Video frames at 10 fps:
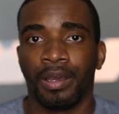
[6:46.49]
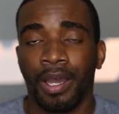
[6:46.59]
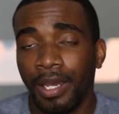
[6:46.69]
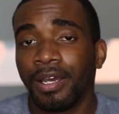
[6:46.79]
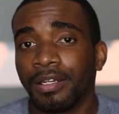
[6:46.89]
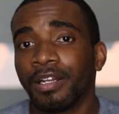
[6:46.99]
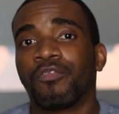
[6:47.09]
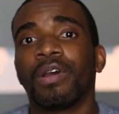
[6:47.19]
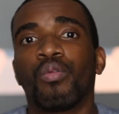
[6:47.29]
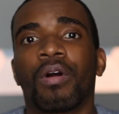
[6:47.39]
and
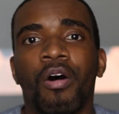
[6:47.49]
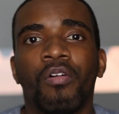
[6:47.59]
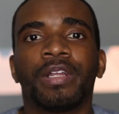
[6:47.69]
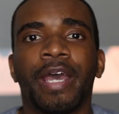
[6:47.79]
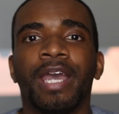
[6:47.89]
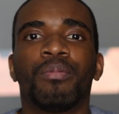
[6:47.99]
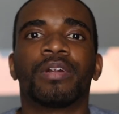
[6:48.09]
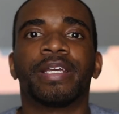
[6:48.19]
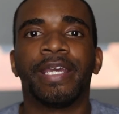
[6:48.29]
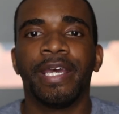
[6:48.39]
if we were only
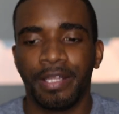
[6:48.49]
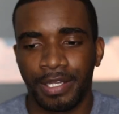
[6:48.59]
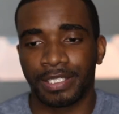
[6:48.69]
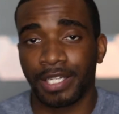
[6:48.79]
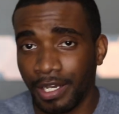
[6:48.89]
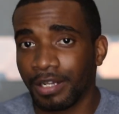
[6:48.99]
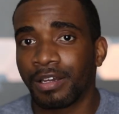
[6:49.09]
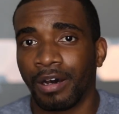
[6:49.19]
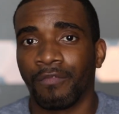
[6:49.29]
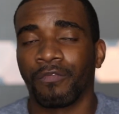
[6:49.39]
able to get this
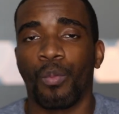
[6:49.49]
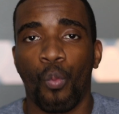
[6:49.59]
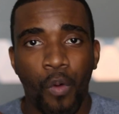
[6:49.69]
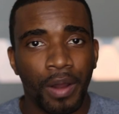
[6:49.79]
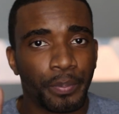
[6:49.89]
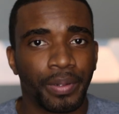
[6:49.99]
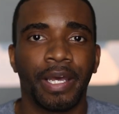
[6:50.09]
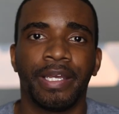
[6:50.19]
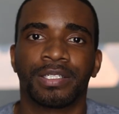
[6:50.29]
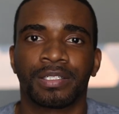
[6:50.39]
income from one
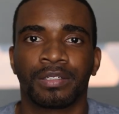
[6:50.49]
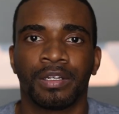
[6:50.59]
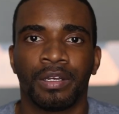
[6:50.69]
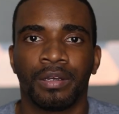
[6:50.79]
place,